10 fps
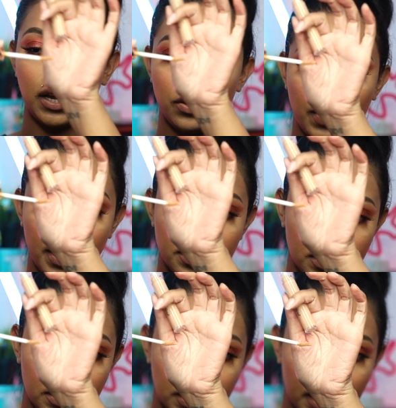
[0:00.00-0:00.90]
Can you guys
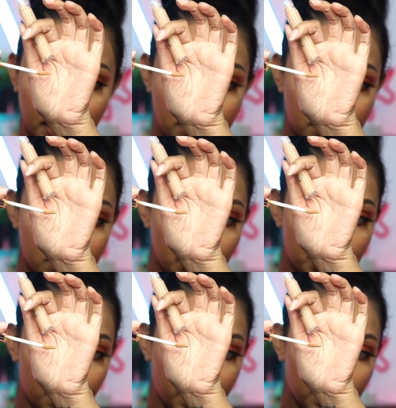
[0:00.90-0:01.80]
see? Does this
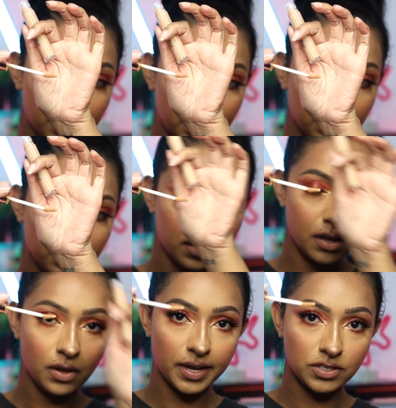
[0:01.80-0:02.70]
do anything?
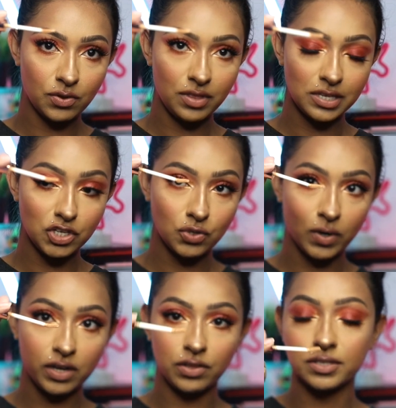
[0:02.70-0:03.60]
Okay, so this is
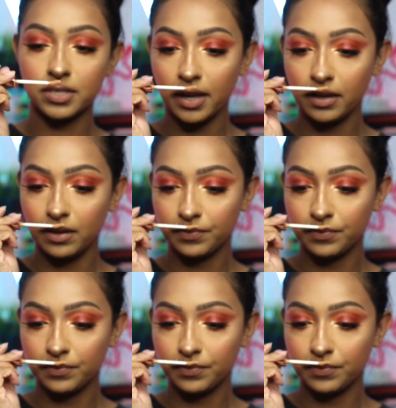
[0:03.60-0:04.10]
what it looks like.